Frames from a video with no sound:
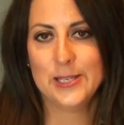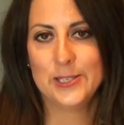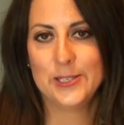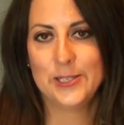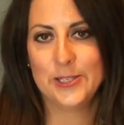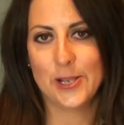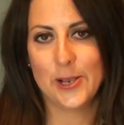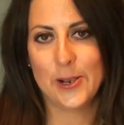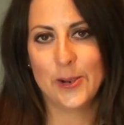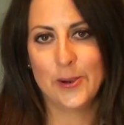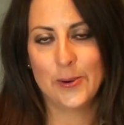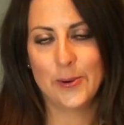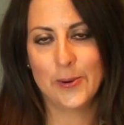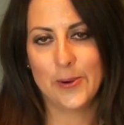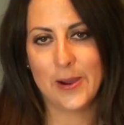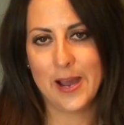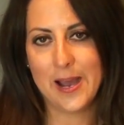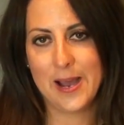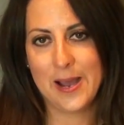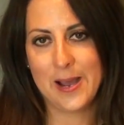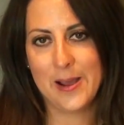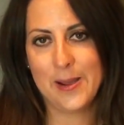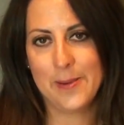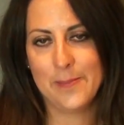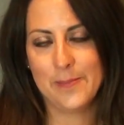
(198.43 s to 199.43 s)
So
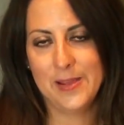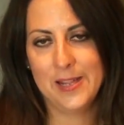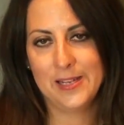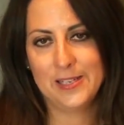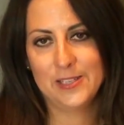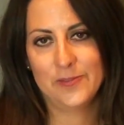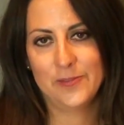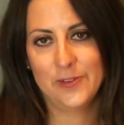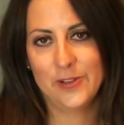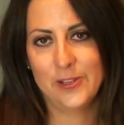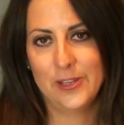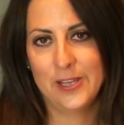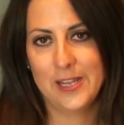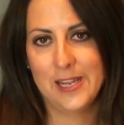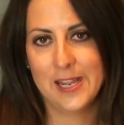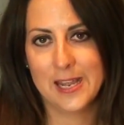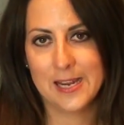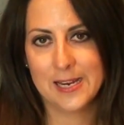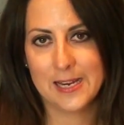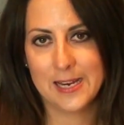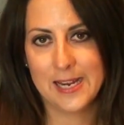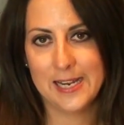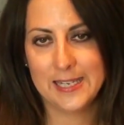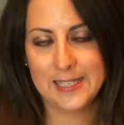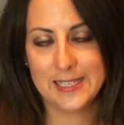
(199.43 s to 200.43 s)
um, it's really
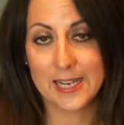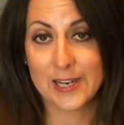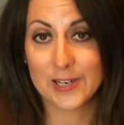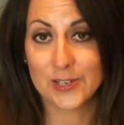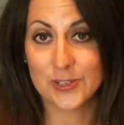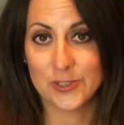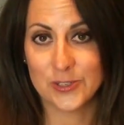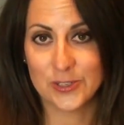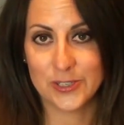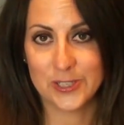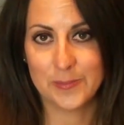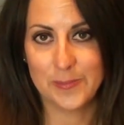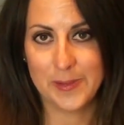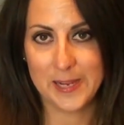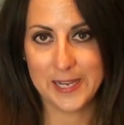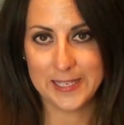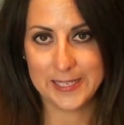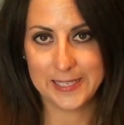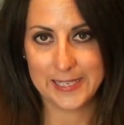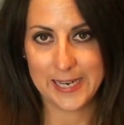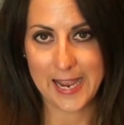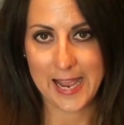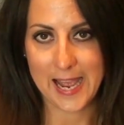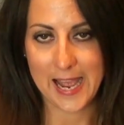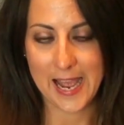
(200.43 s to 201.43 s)
a nice extra
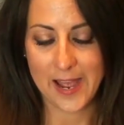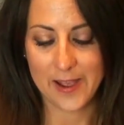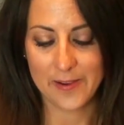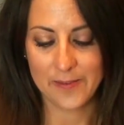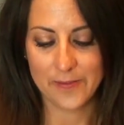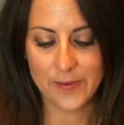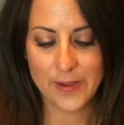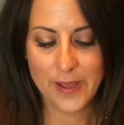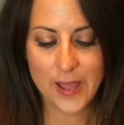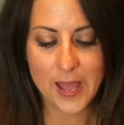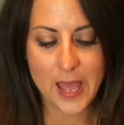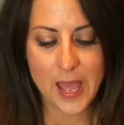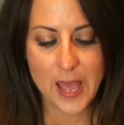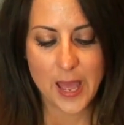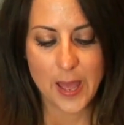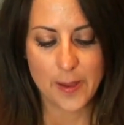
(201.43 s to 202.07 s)
space to have.